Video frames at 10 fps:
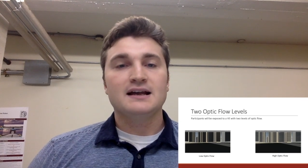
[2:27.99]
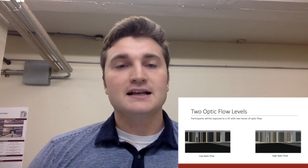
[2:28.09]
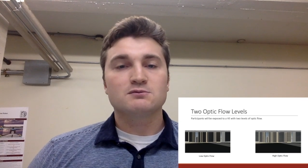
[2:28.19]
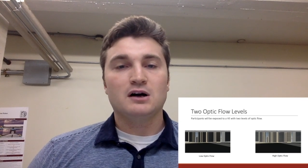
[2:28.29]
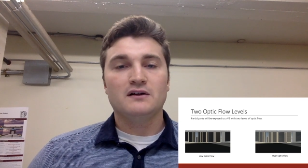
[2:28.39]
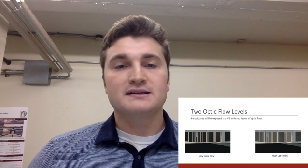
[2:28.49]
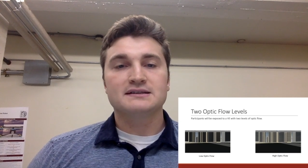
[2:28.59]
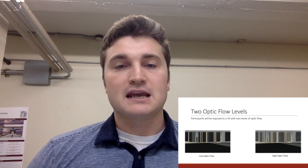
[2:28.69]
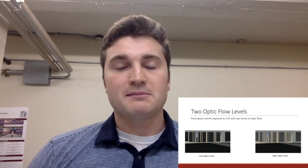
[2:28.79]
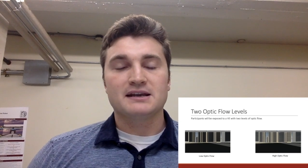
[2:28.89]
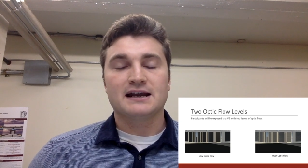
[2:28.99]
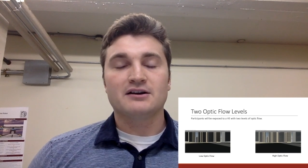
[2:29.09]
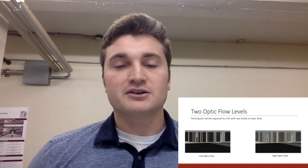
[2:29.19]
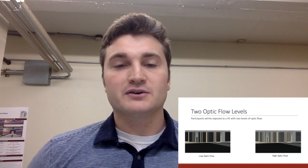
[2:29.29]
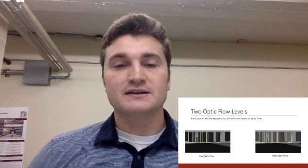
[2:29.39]
as well as gaming
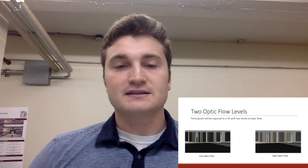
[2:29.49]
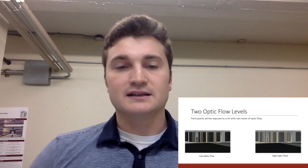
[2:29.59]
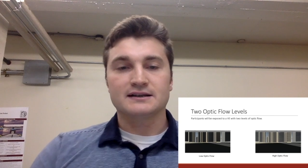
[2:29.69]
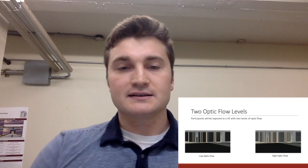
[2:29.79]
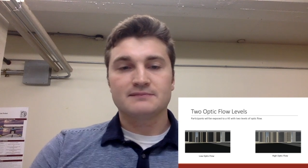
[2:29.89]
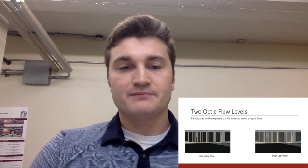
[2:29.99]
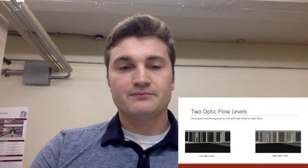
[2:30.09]
characteristics.